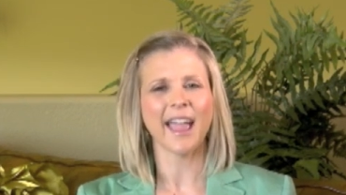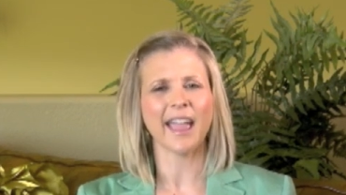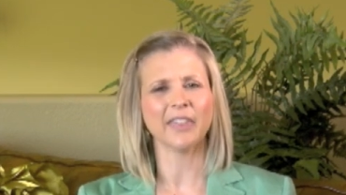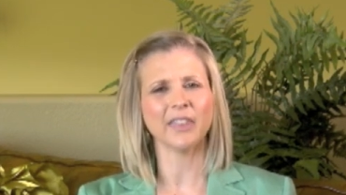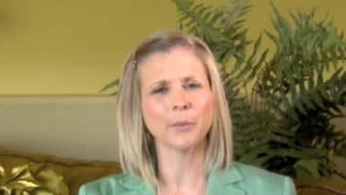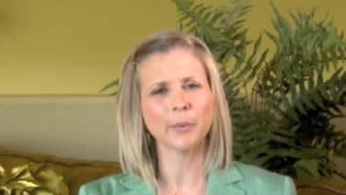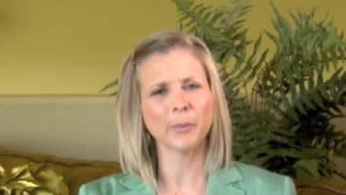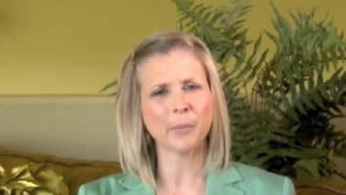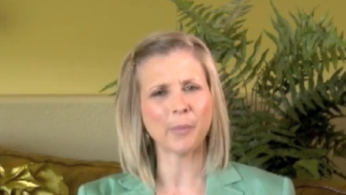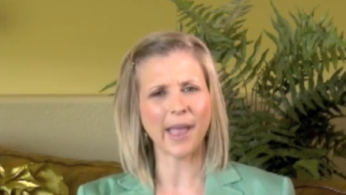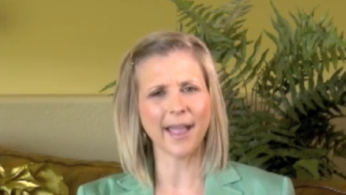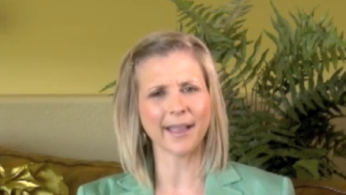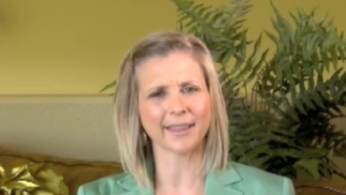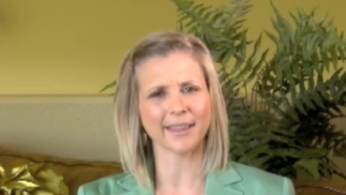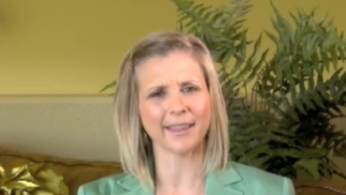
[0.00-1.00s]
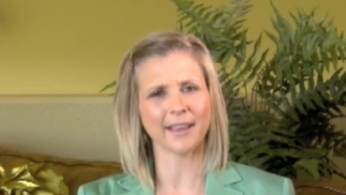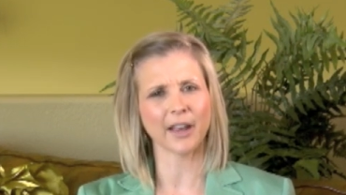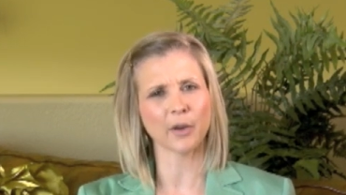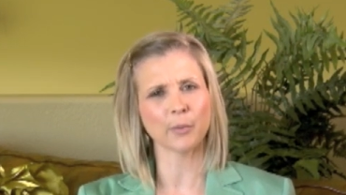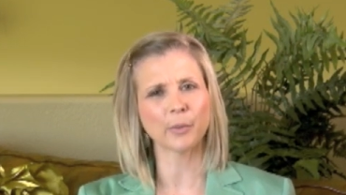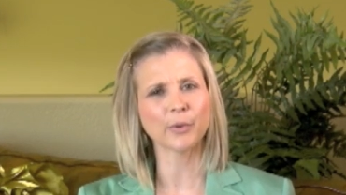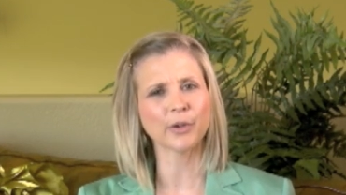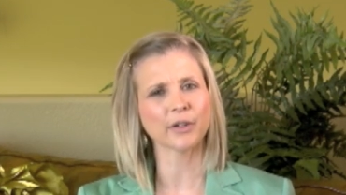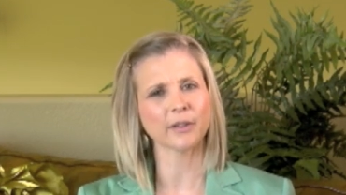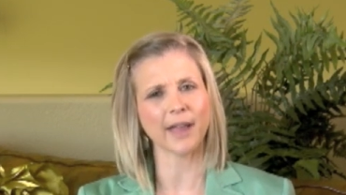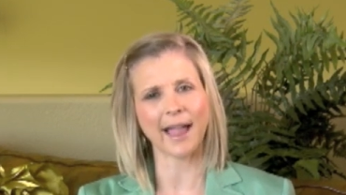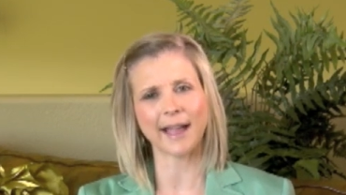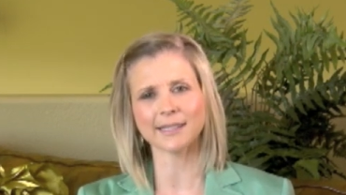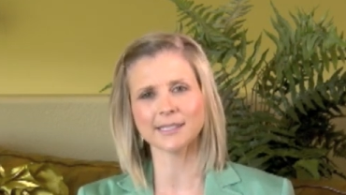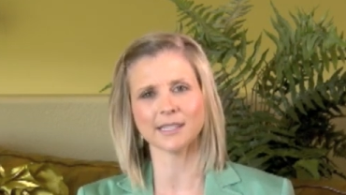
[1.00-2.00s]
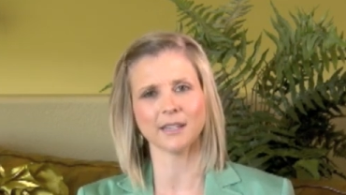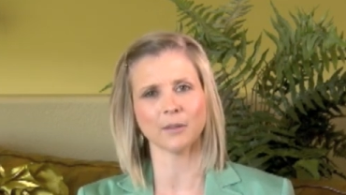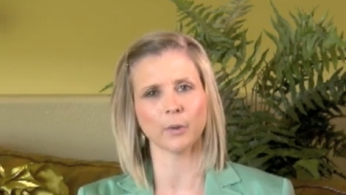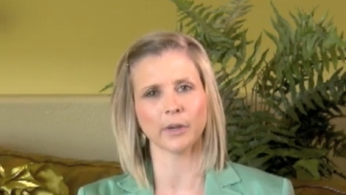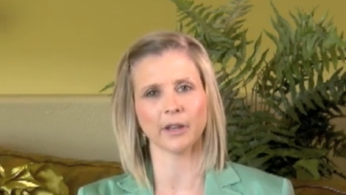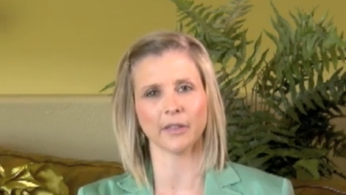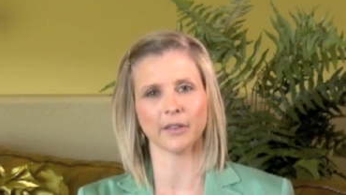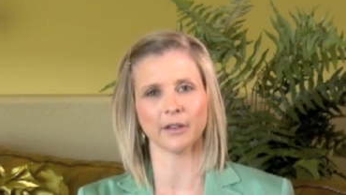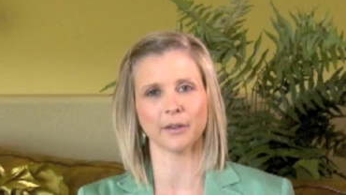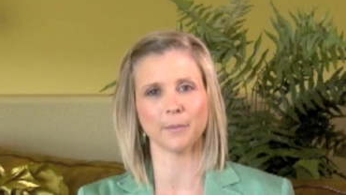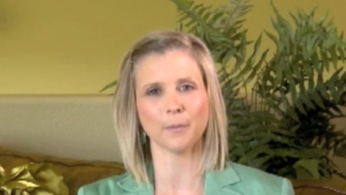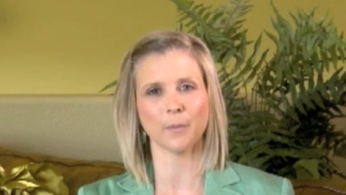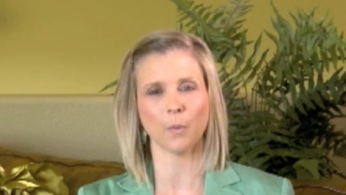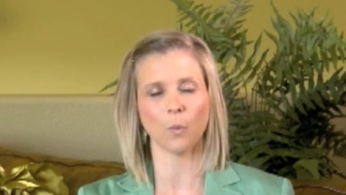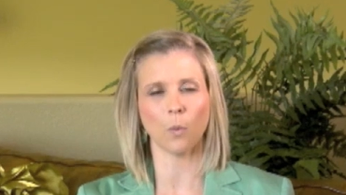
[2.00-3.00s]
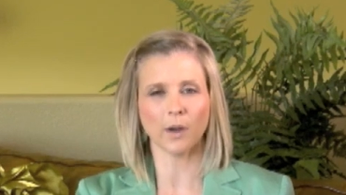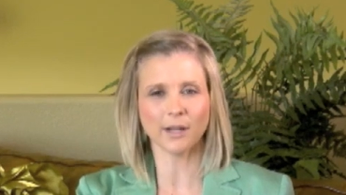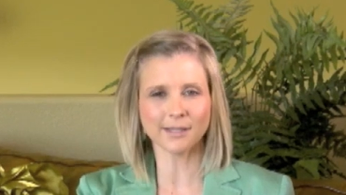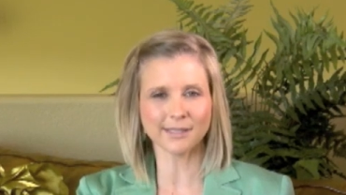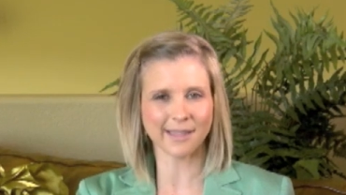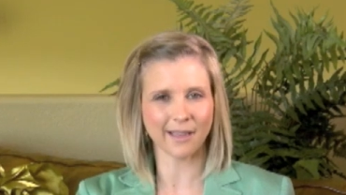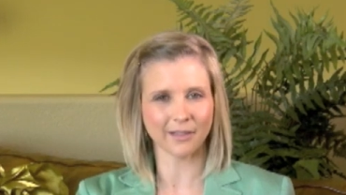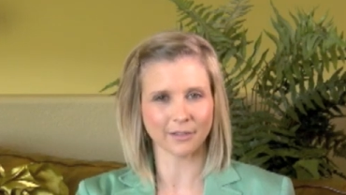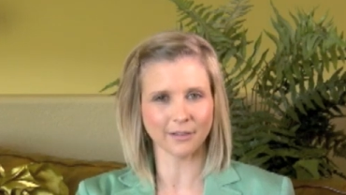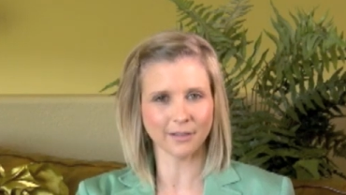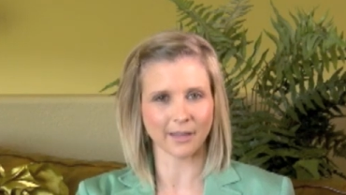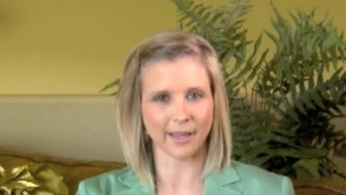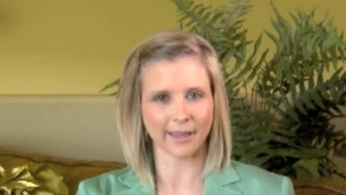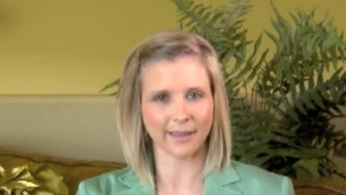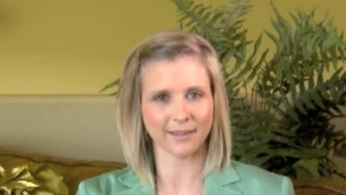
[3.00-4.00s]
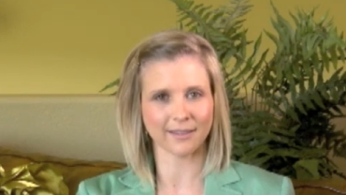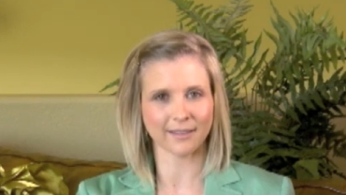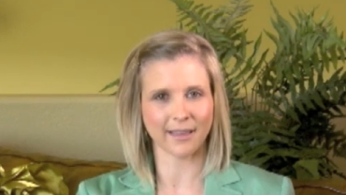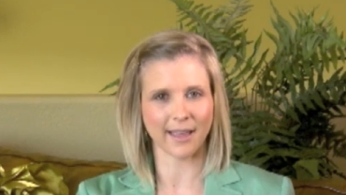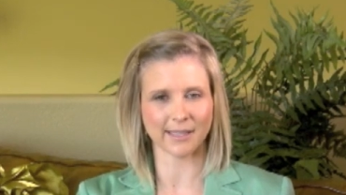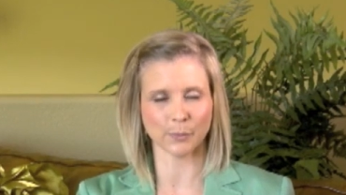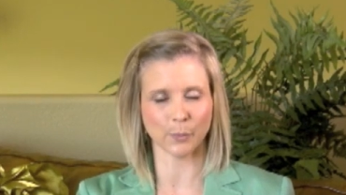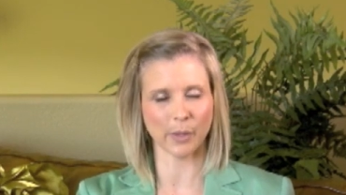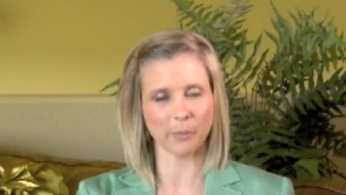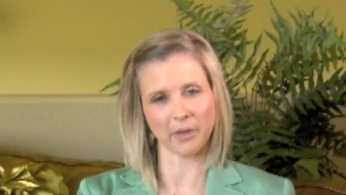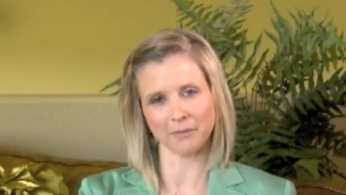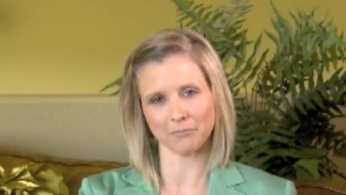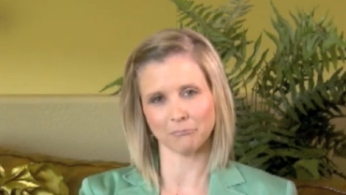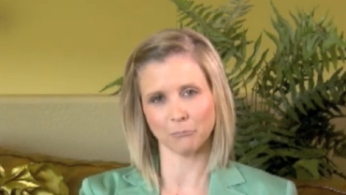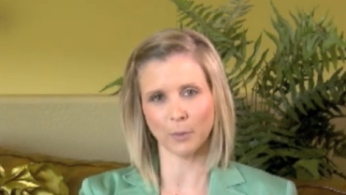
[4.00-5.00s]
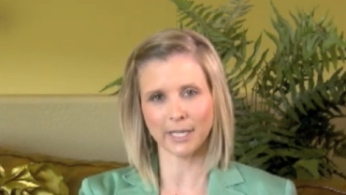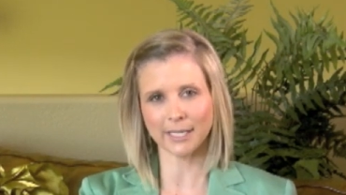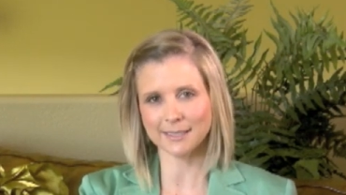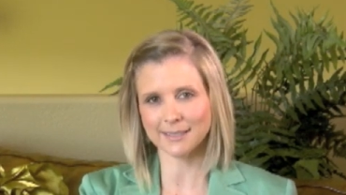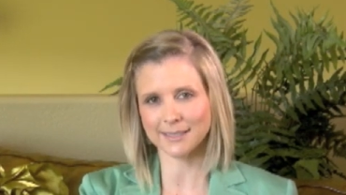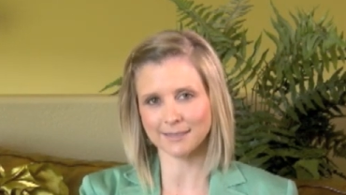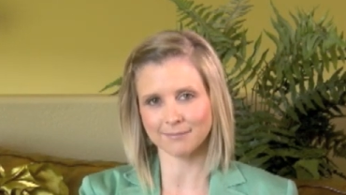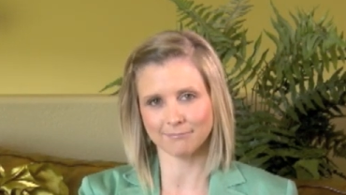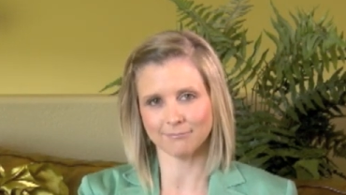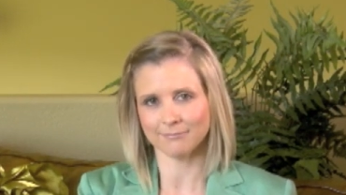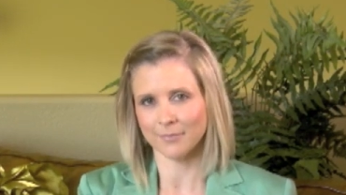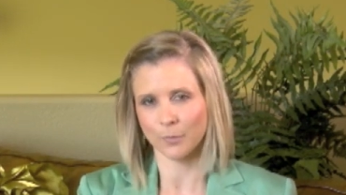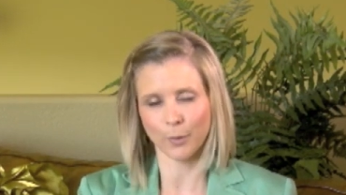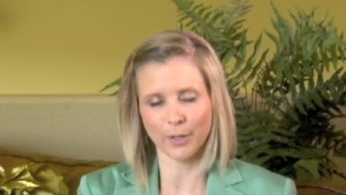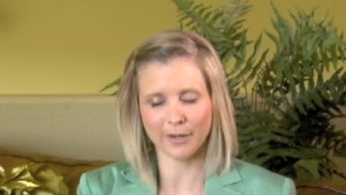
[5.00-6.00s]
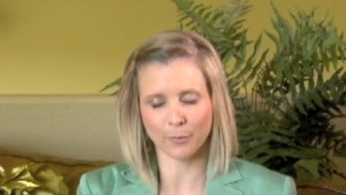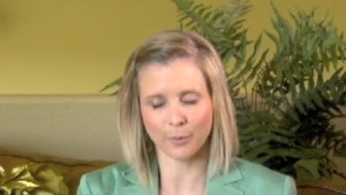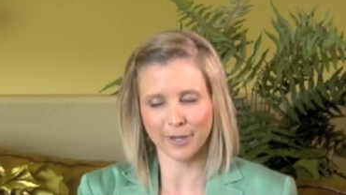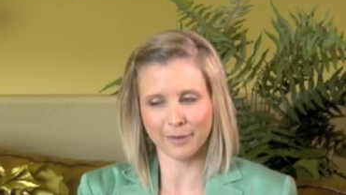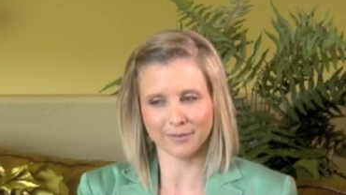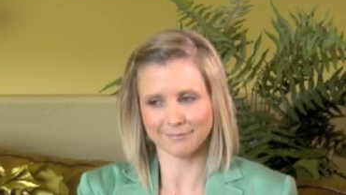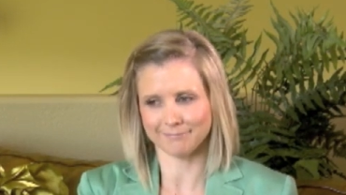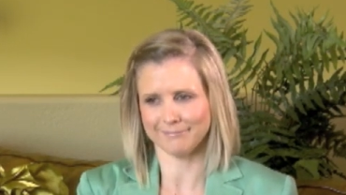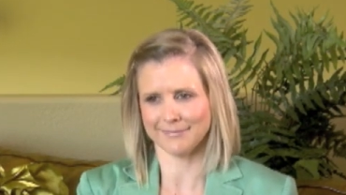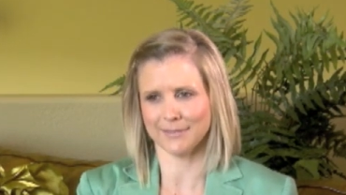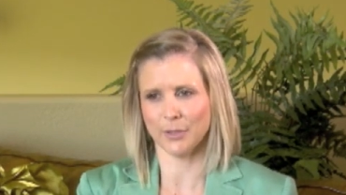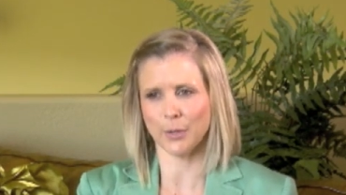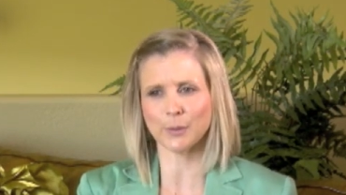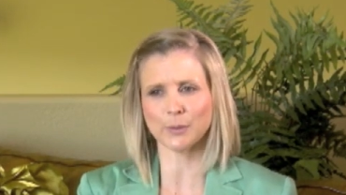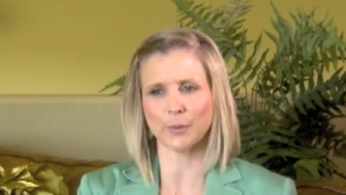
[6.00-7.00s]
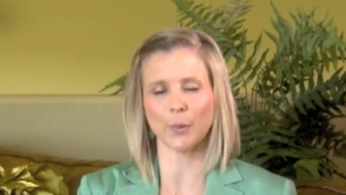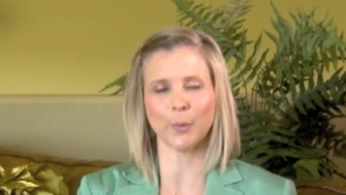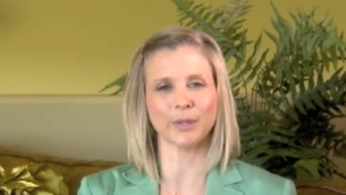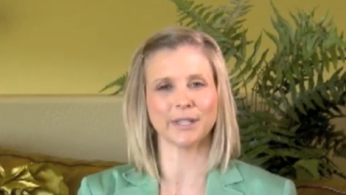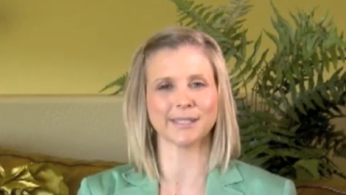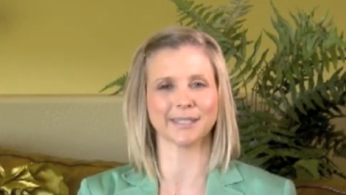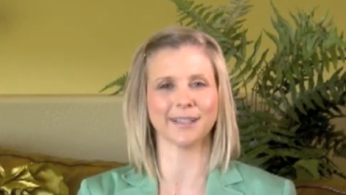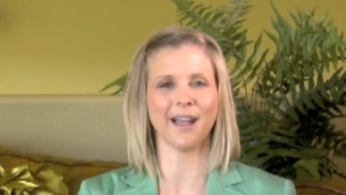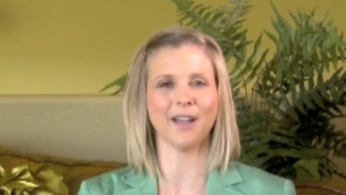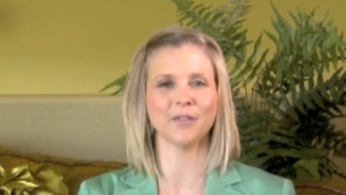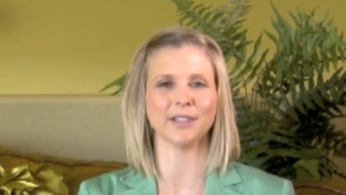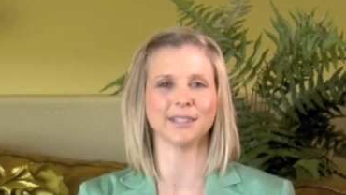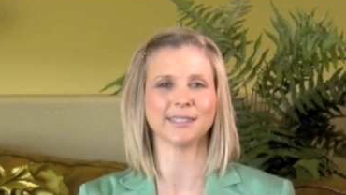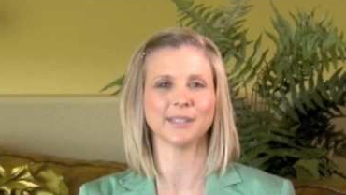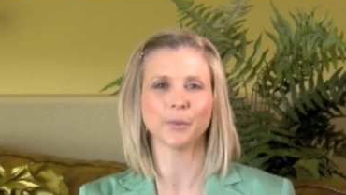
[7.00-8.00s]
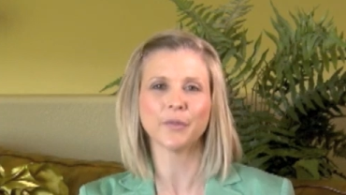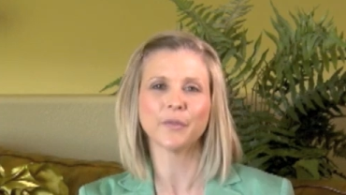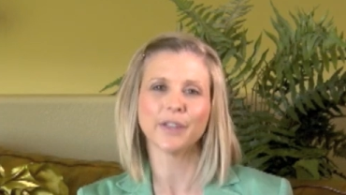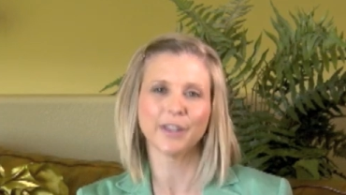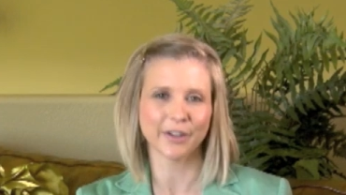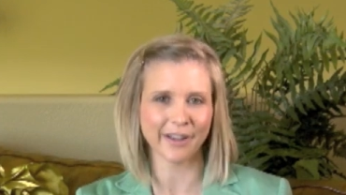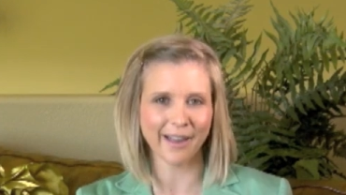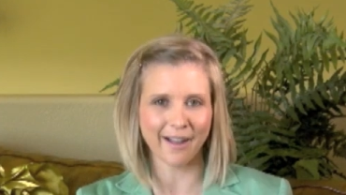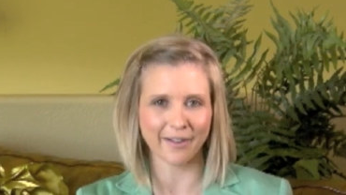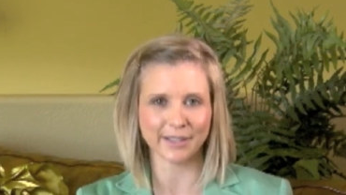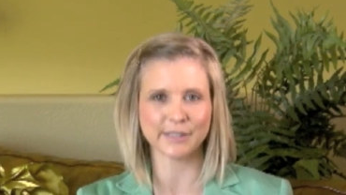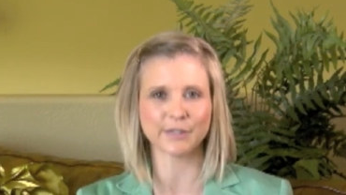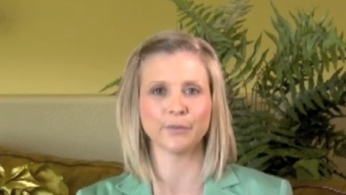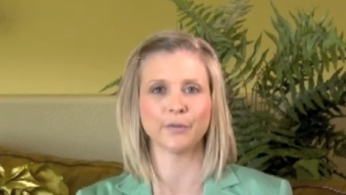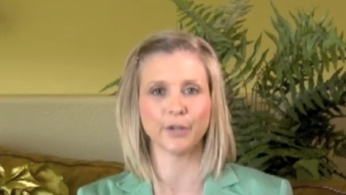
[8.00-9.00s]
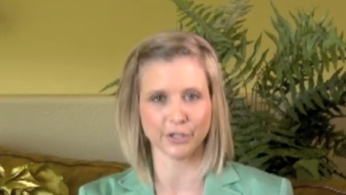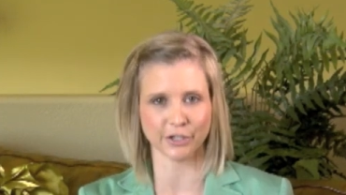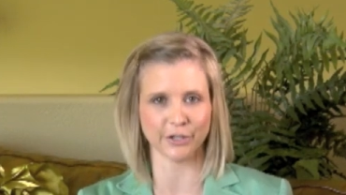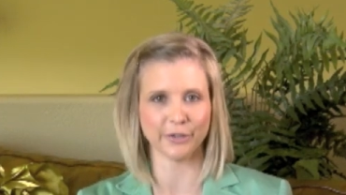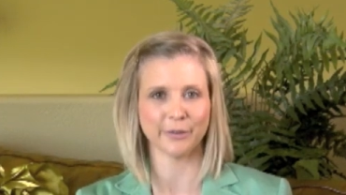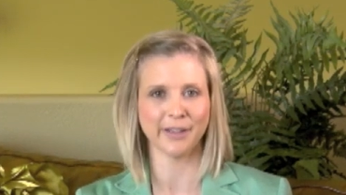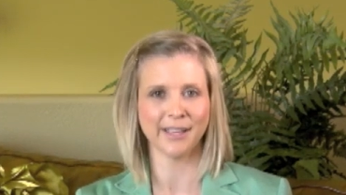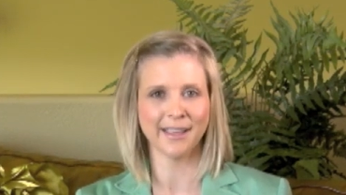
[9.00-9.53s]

And then we went back and I remember asking one another, what does that look like as women? What is, what, what goes with holiness and confidence? And then we figured it out. It's virtue.